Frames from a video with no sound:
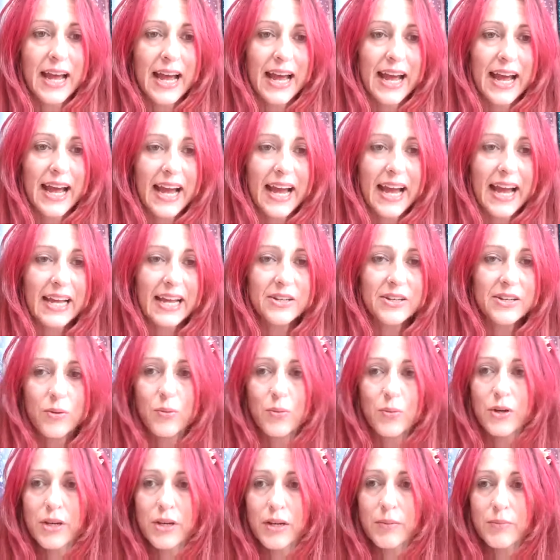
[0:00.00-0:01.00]
And
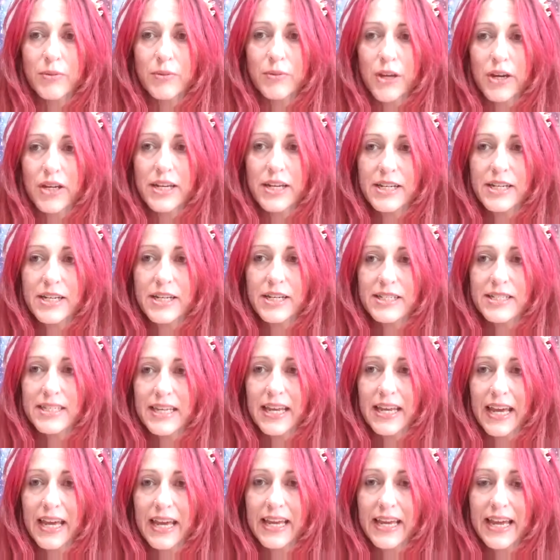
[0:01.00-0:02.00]
what I'm going to
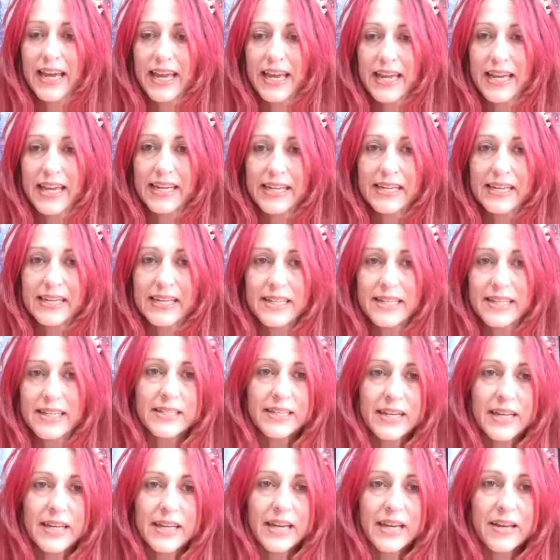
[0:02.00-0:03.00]
say is
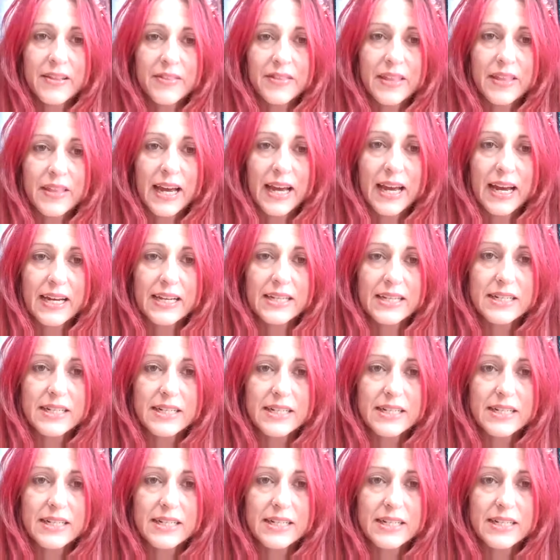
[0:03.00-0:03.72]
that